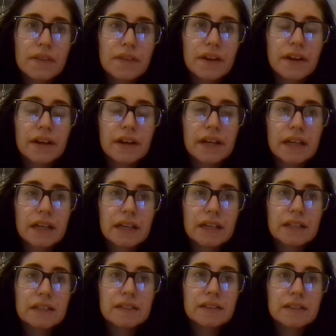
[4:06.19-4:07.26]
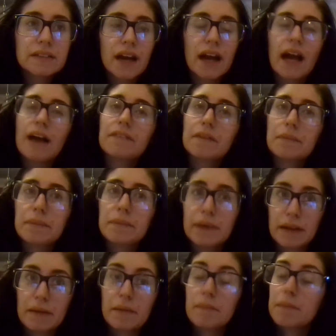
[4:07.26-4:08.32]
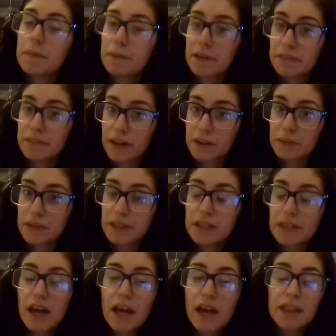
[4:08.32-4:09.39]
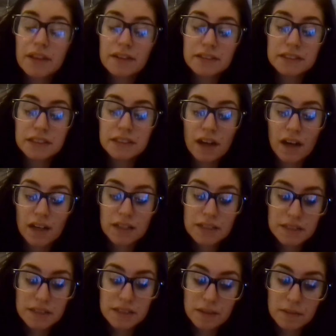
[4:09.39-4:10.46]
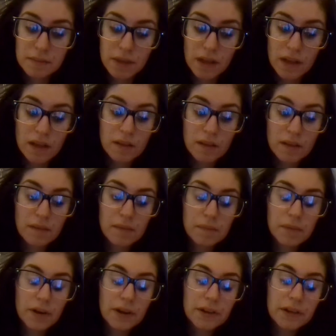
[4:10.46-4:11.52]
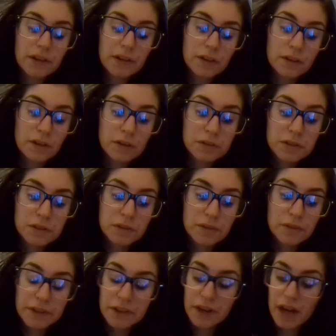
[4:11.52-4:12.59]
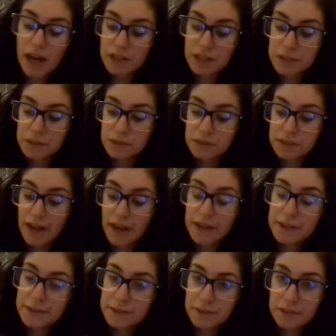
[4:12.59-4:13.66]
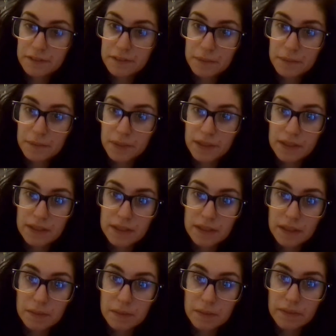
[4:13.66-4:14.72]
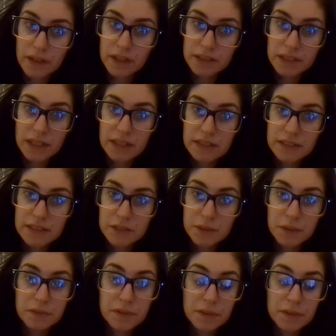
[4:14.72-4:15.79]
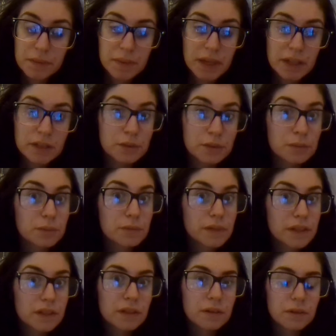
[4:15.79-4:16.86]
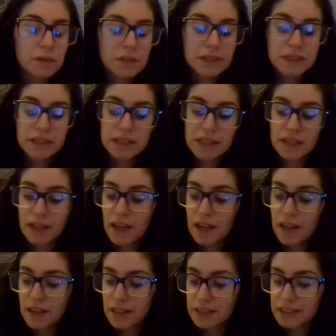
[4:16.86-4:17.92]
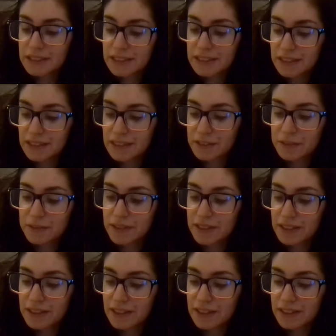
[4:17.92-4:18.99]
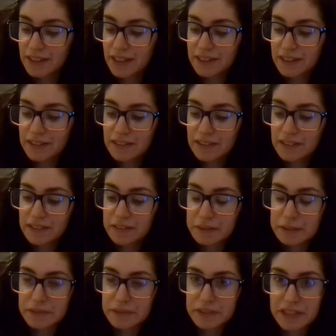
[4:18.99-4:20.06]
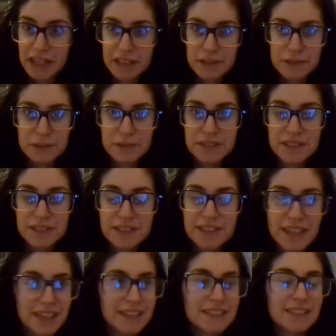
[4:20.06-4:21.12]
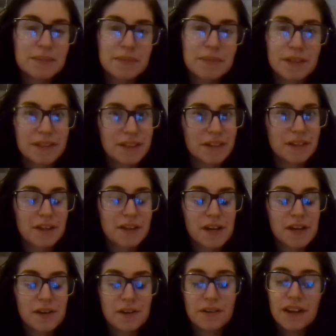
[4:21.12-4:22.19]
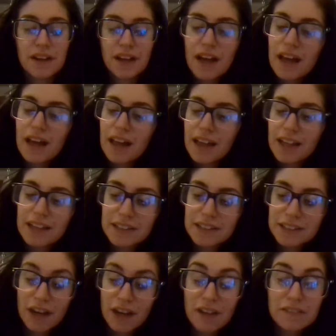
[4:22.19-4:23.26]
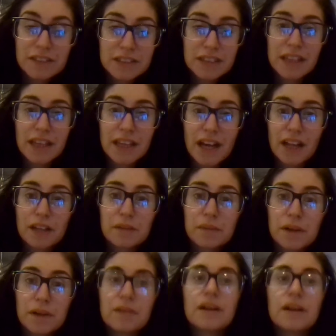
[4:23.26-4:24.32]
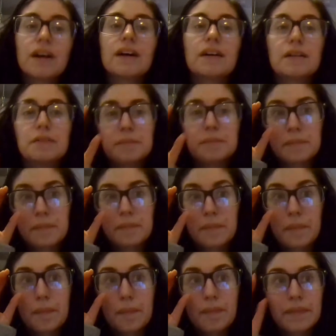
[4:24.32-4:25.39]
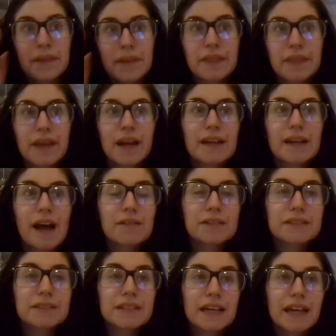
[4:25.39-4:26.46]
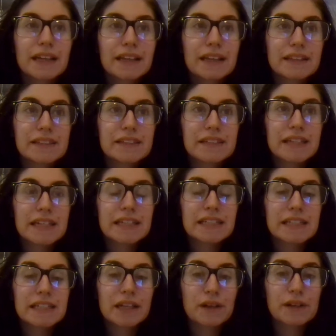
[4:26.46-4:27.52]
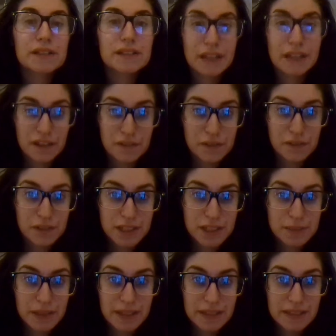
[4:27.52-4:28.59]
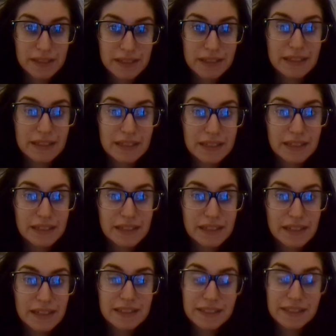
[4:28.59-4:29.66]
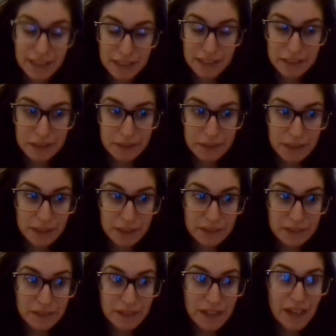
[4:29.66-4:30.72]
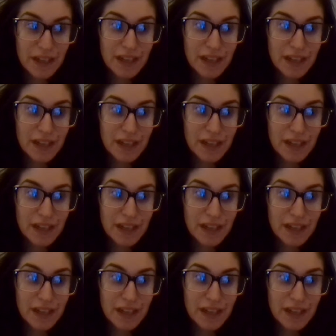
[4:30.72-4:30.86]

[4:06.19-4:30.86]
there is. I haven't been, but my friend went. There's an awesome park you can go to where there are actual dinosaur footprints that have been fossilized into a riverbed. It's really cool to see because you wouldn't think that there are dinosaurs in Texas, but there you go. There's obviously the Alamo. That is, I will say, since there is an Air Force base in San Antonio,